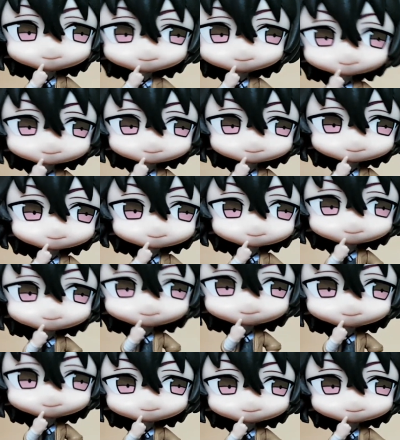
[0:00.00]
Berserk
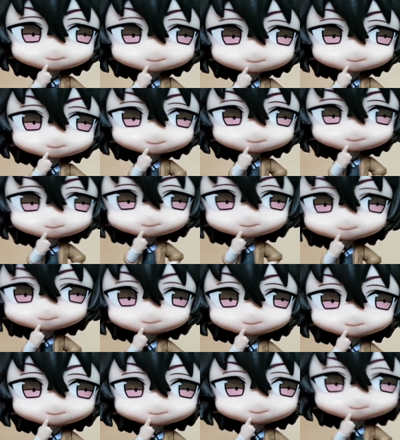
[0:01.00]
King is also pretty
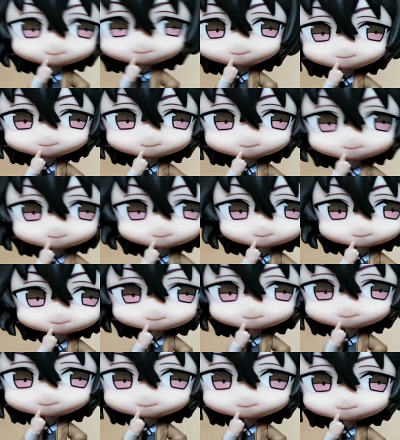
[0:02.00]
good.
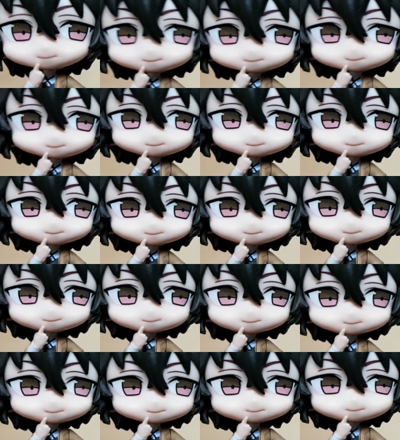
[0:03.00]
It's being slowly
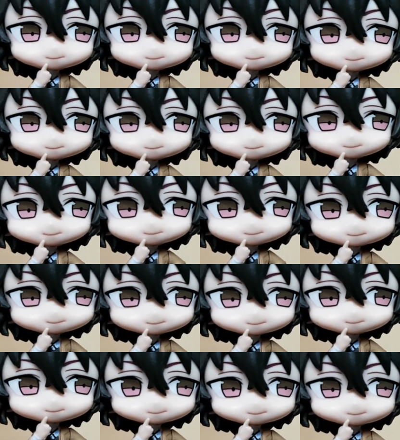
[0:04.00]
uploaded there. It's very
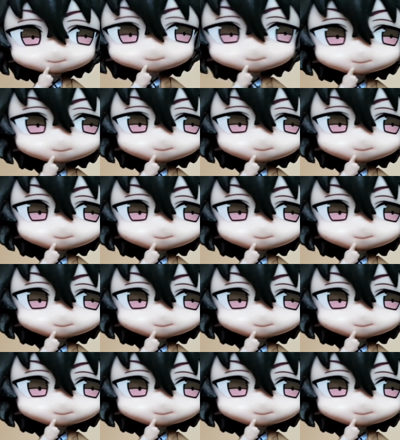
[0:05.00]
nice.